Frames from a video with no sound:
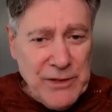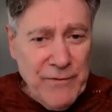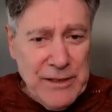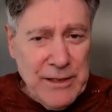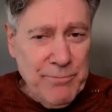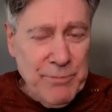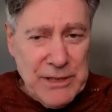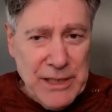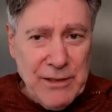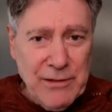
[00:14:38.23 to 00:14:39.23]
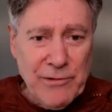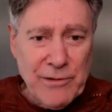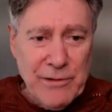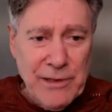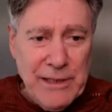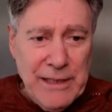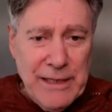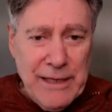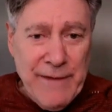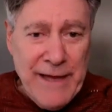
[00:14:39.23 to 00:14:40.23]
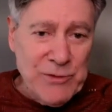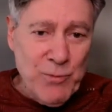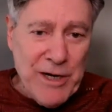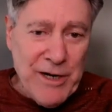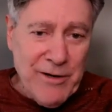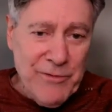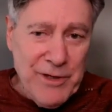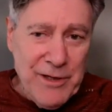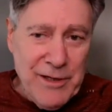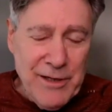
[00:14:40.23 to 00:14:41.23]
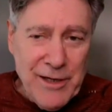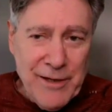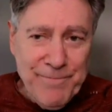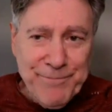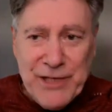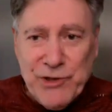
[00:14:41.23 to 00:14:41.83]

Pennsylvania, in particular, and that's where the um,